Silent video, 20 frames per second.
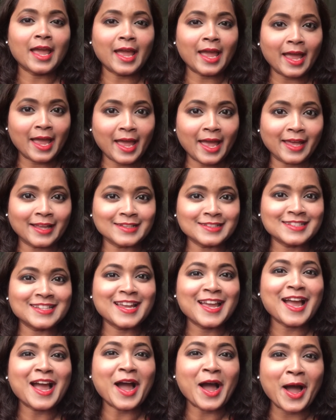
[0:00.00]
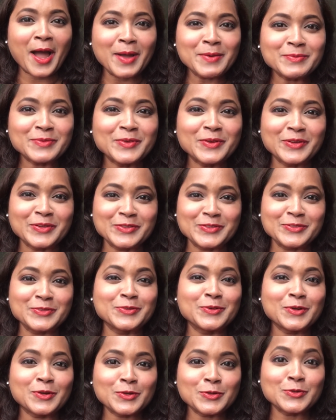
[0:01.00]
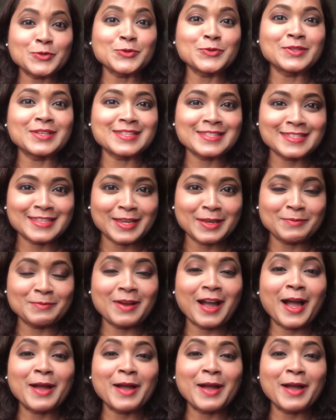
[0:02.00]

and I'm going to do the same.